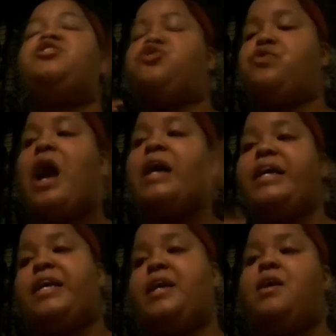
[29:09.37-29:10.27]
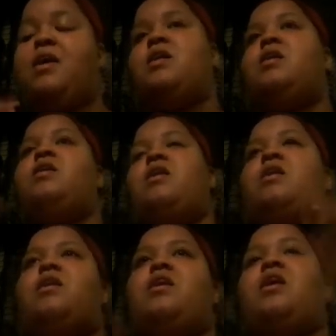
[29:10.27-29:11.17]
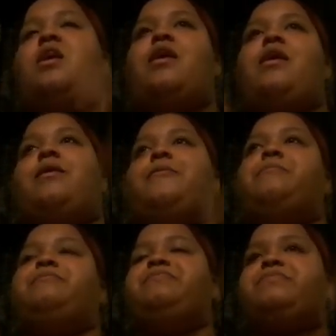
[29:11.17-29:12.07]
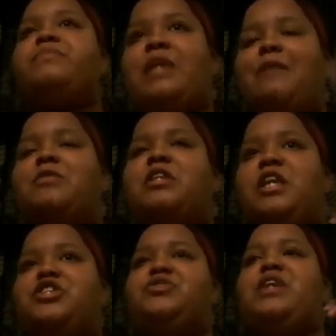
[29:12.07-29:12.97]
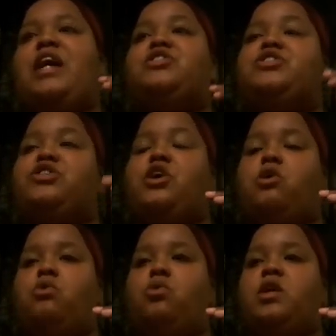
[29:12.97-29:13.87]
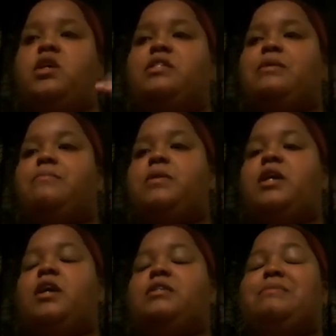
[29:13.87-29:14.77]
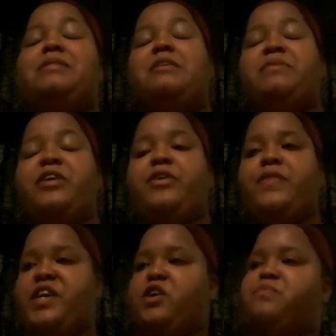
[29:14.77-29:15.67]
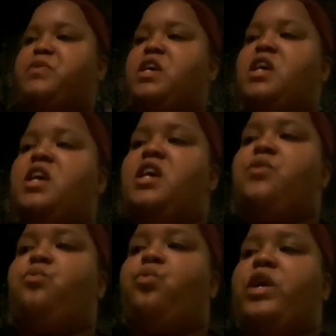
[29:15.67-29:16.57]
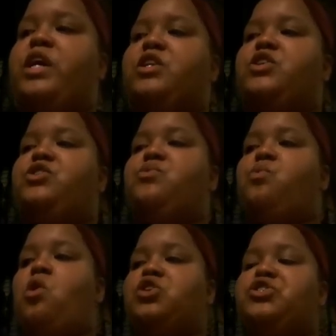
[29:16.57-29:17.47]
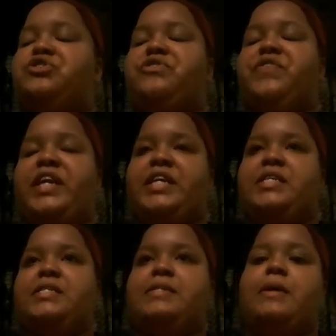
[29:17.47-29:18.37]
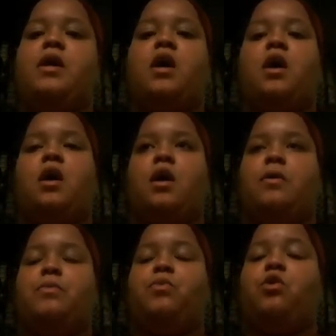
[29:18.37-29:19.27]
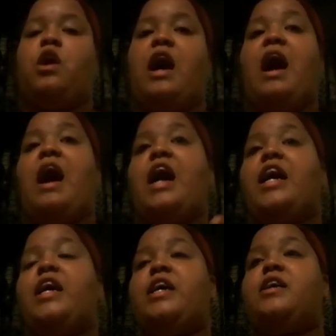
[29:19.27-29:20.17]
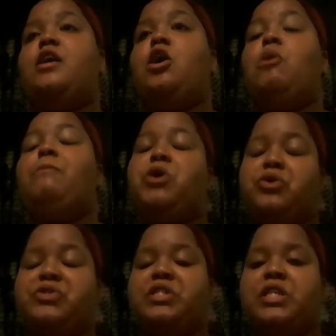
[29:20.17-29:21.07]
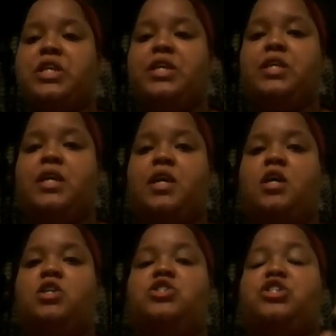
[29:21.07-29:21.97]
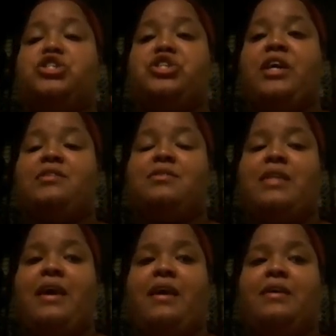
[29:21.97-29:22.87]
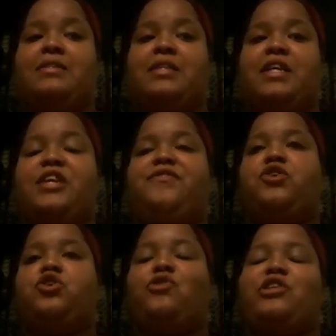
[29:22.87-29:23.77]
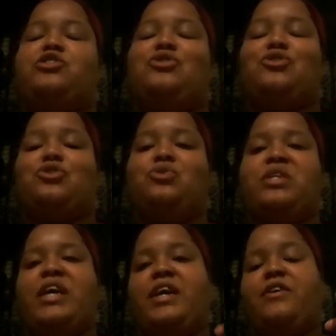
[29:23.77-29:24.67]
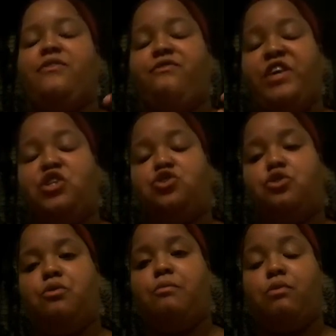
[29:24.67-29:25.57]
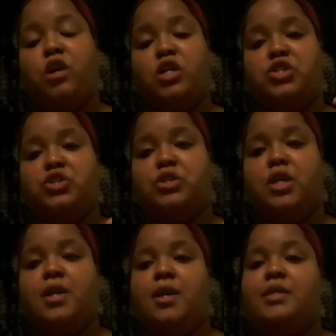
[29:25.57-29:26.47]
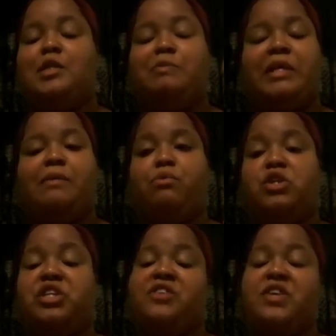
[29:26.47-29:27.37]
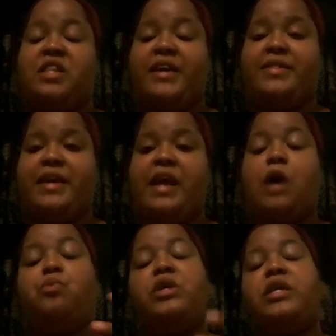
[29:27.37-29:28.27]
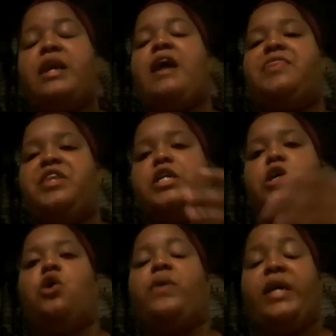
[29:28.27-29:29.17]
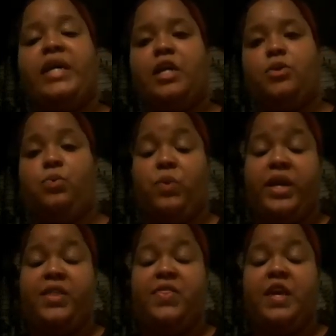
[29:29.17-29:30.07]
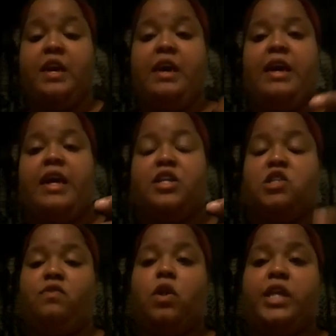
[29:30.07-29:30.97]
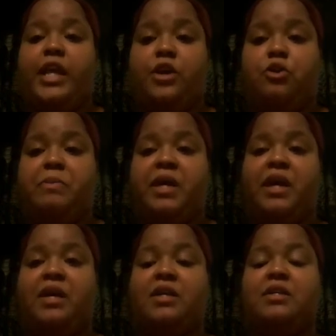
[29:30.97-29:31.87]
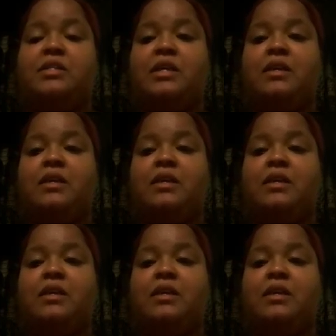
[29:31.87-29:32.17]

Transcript: drying, I'm gonna let you guys know some tips here and there. When you wash your face, I personally suggest that if you're going to use a facial brush, spinning brush, anything like that, I would not then go in with an exfoliator, because